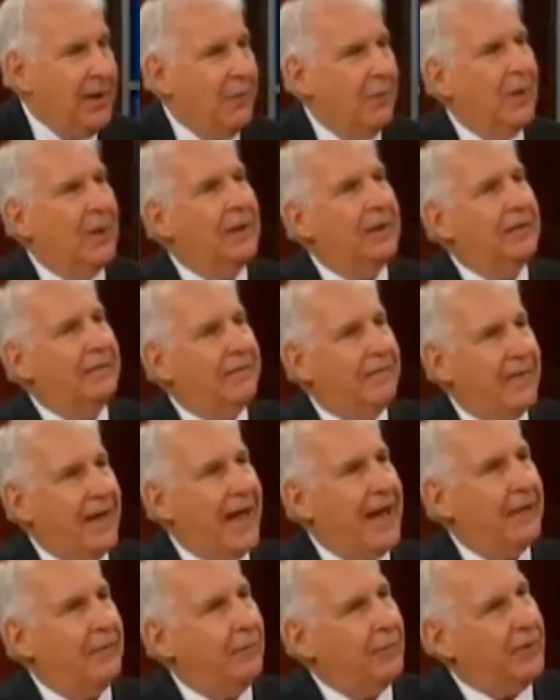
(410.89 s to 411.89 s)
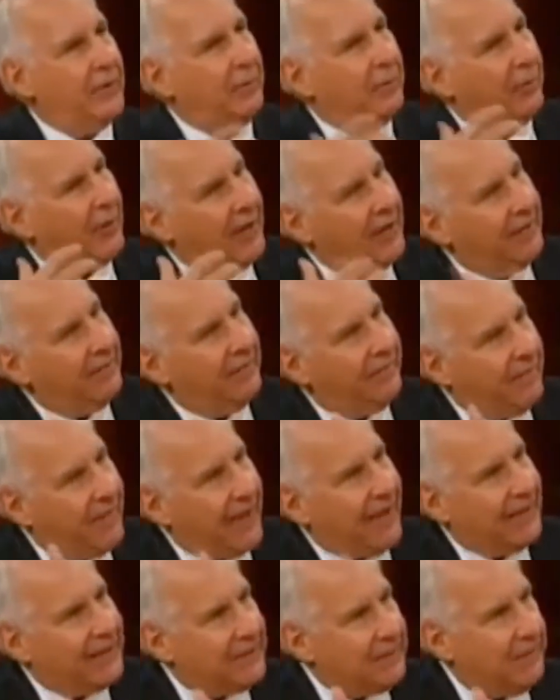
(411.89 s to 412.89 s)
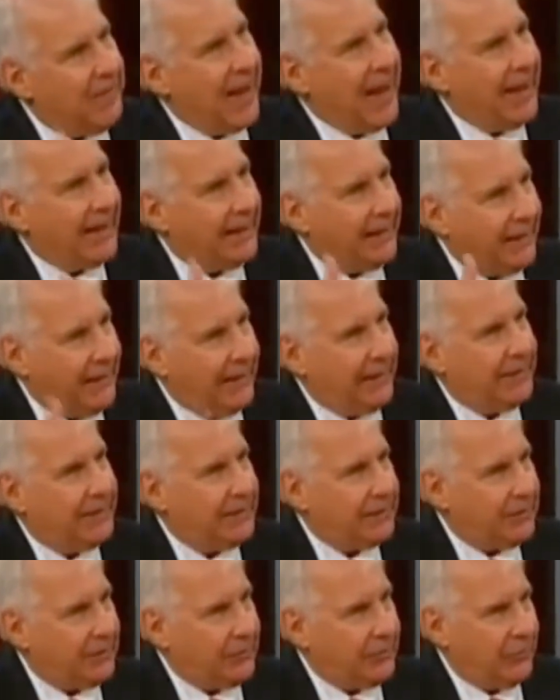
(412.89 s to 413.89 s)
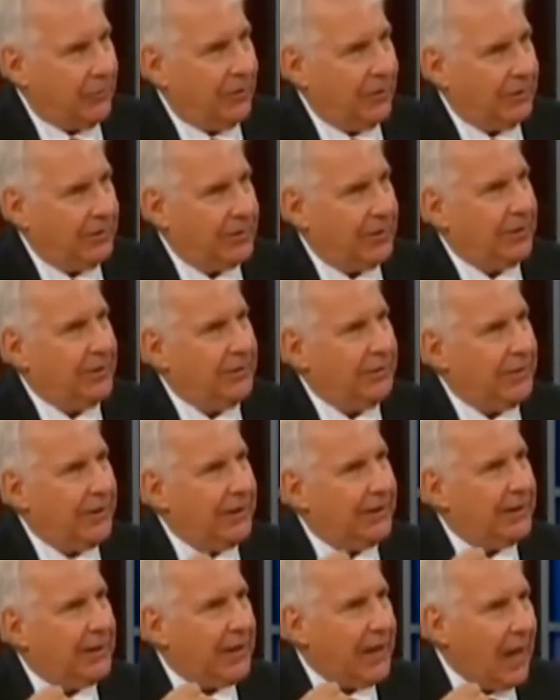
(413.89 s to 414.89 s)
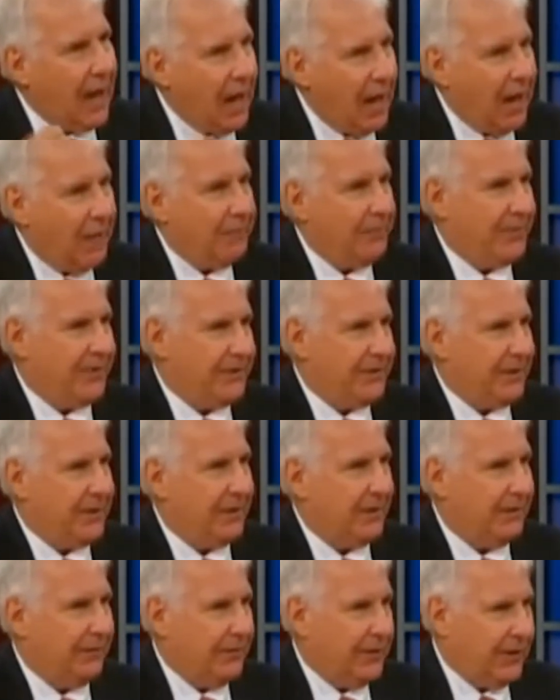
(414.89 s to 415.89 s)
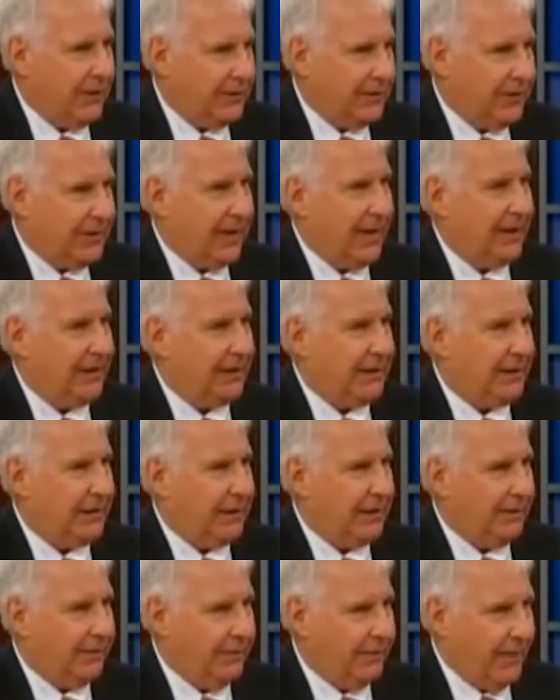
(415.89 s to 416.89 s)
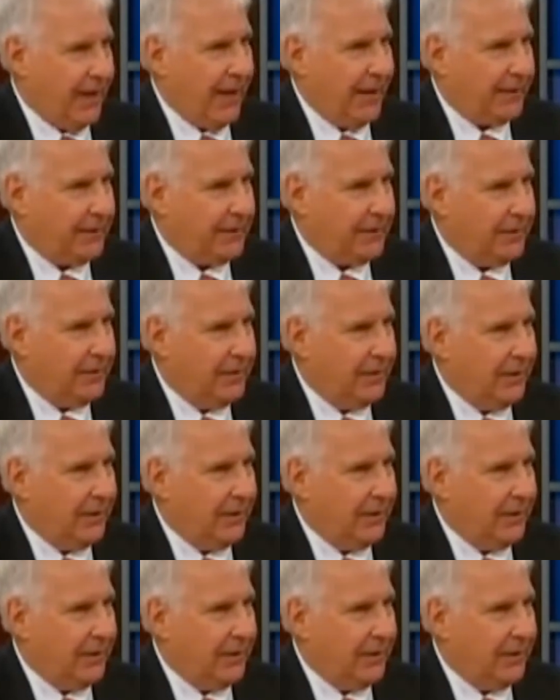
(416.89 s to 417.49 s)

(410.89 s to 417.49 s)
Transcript: Well, in fact, the brain fights back against the drugs, and you get the opposite of the intended effect.